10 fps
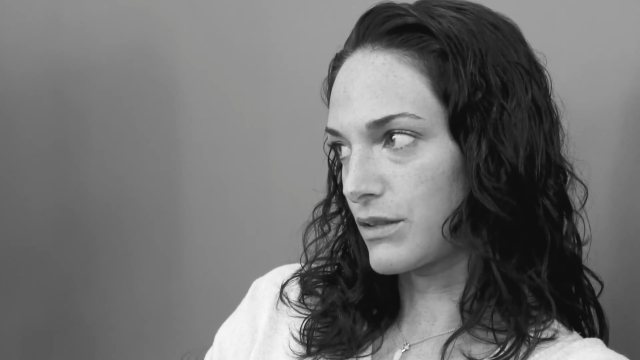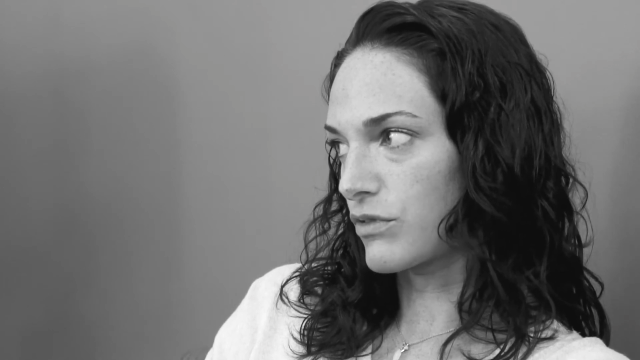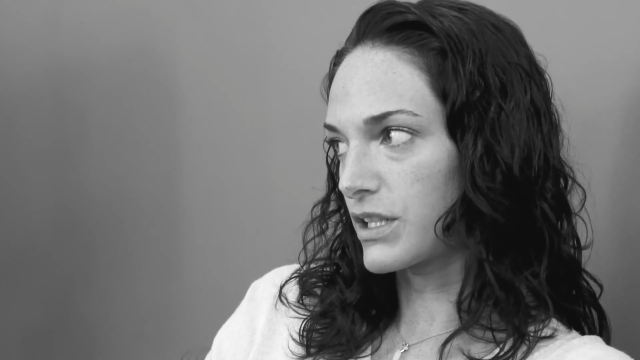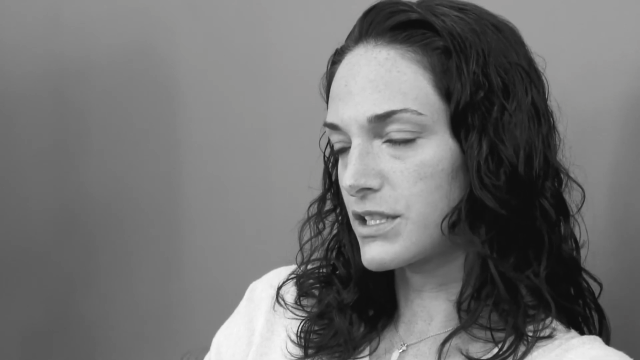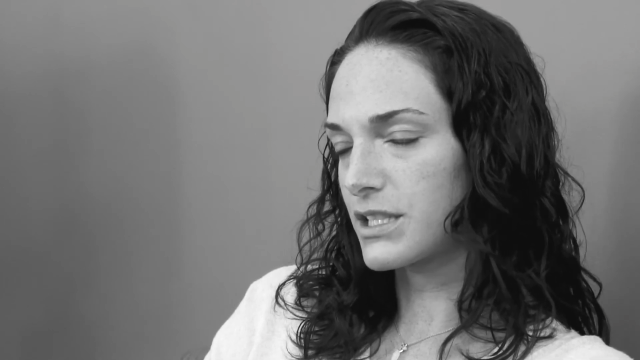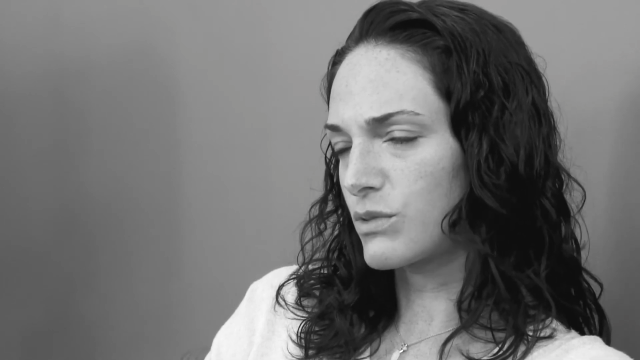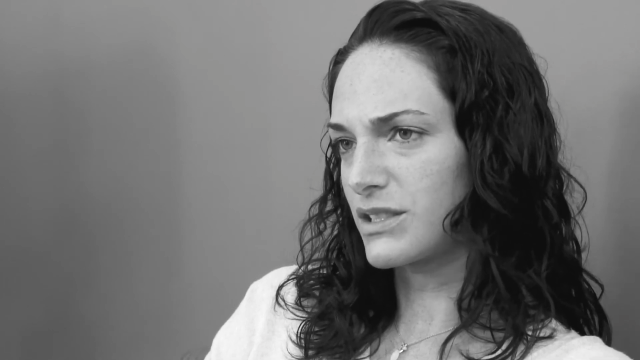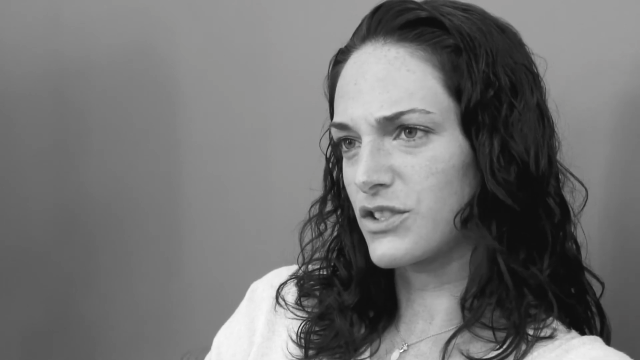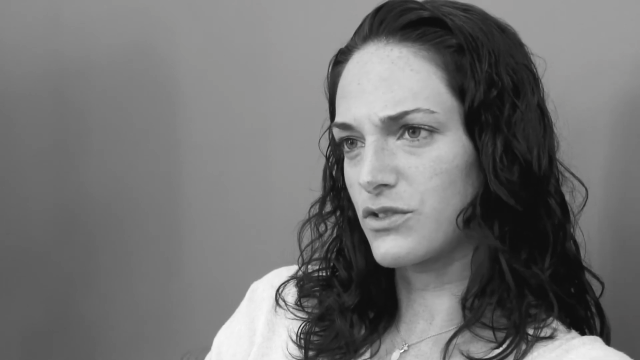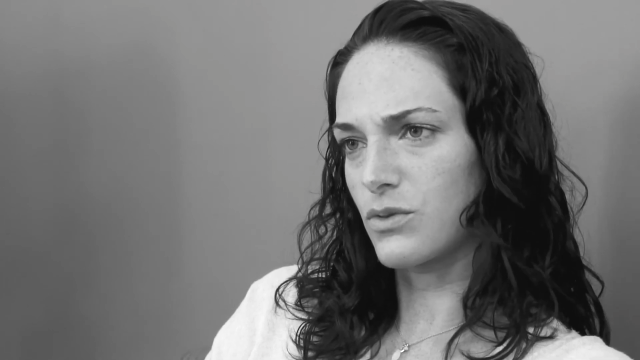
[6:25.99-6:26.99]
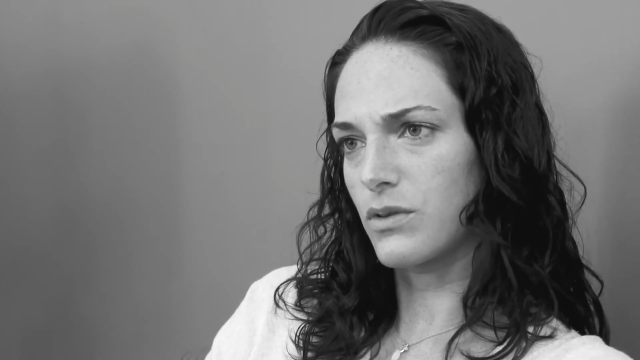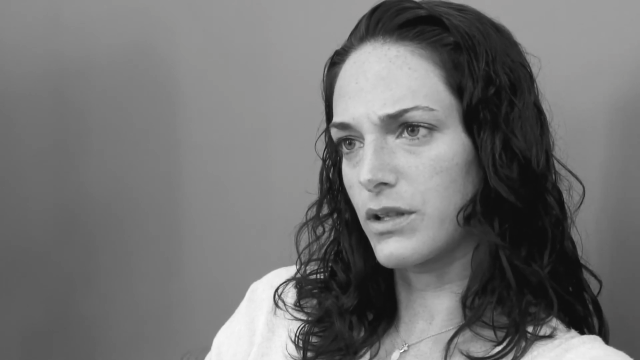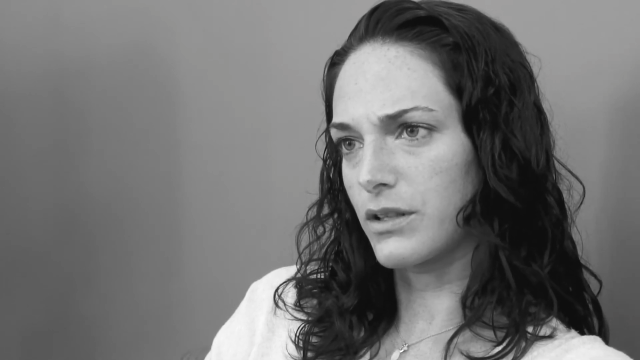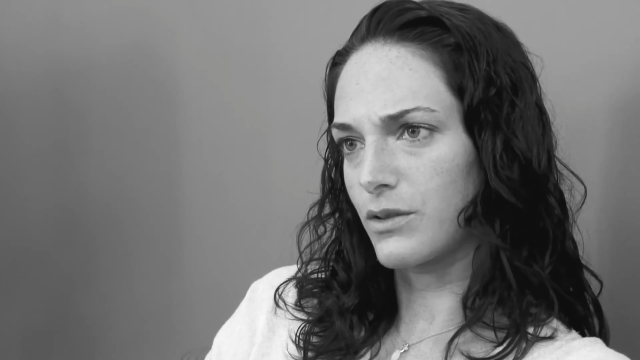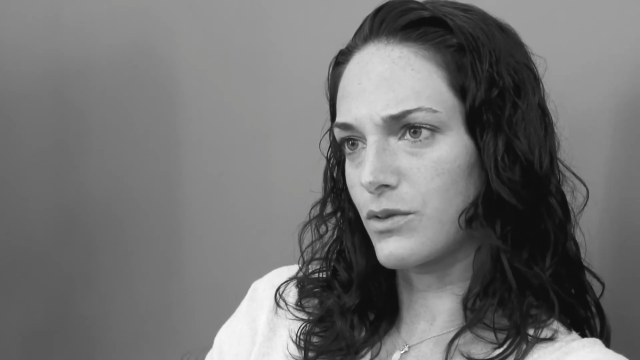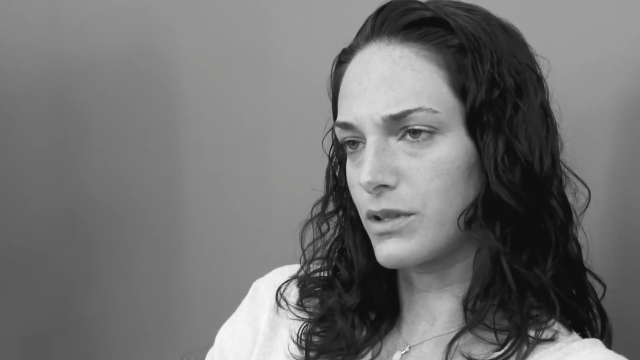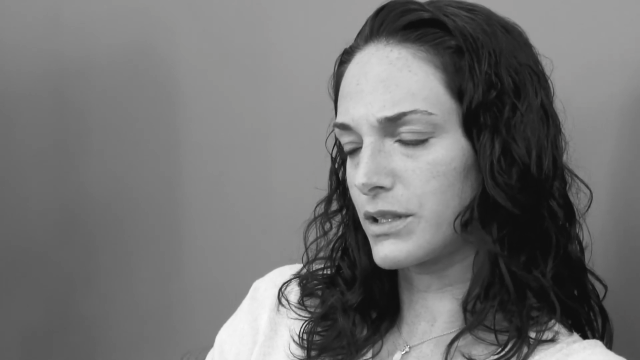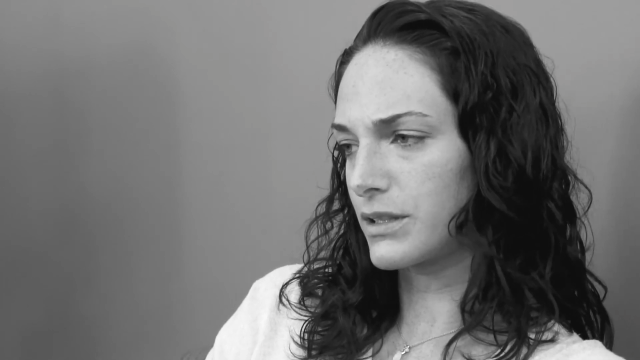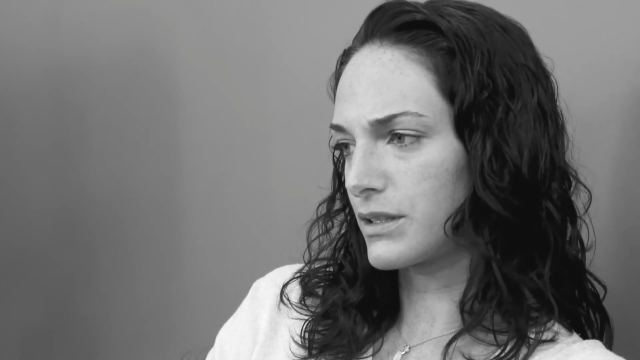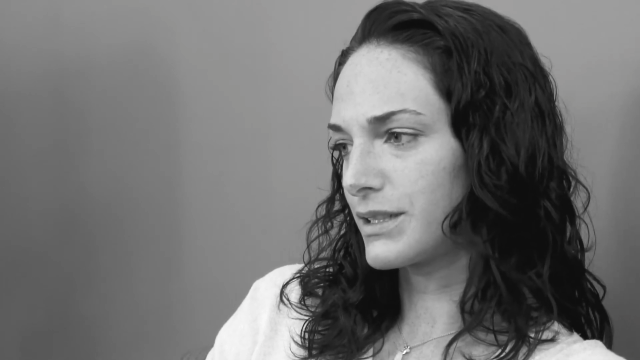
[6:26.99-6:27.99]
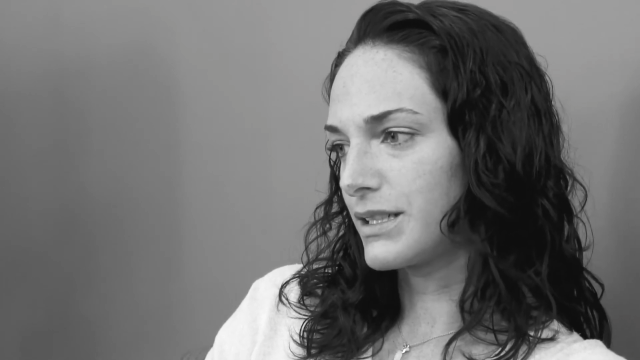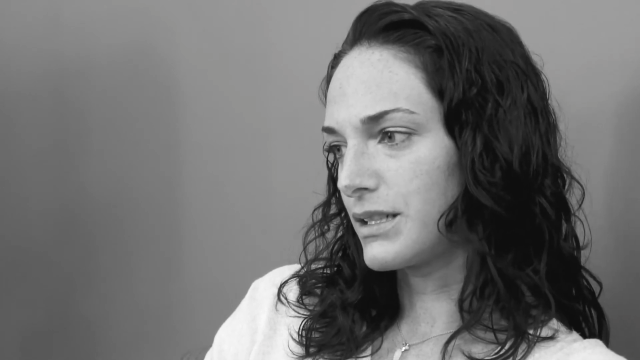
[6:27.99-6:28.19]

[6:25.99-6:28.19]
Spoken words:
run into someone at the store, or